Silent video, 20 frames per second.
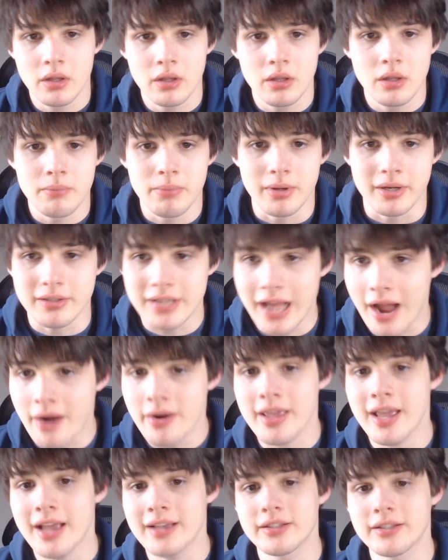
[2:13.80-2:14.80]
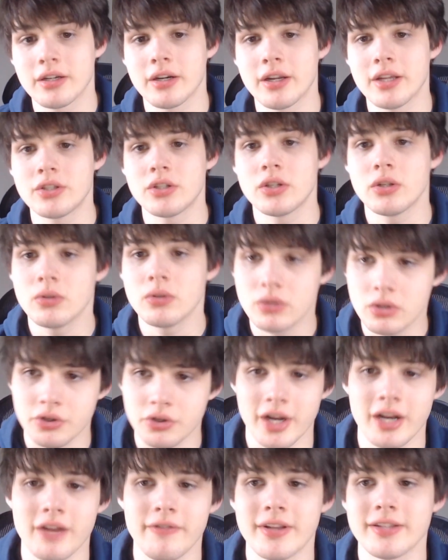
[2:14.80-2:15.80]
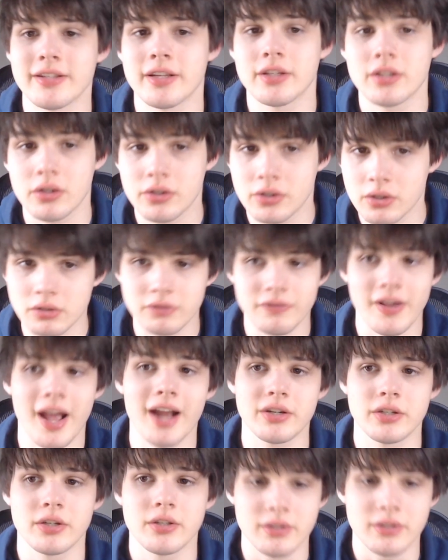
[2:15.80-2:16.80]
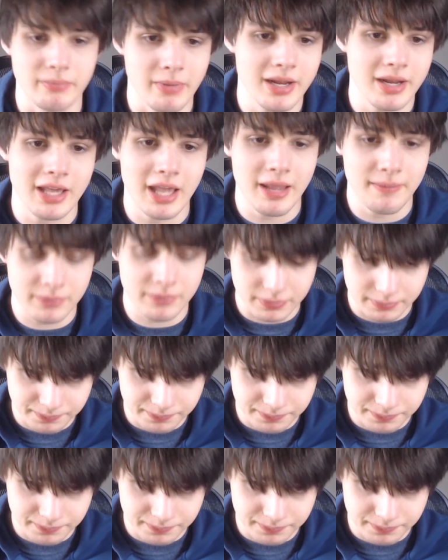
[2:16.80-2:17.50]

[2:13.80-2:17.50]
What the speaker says: But Townie has their issues. Creative has its issues. Factions and minigames.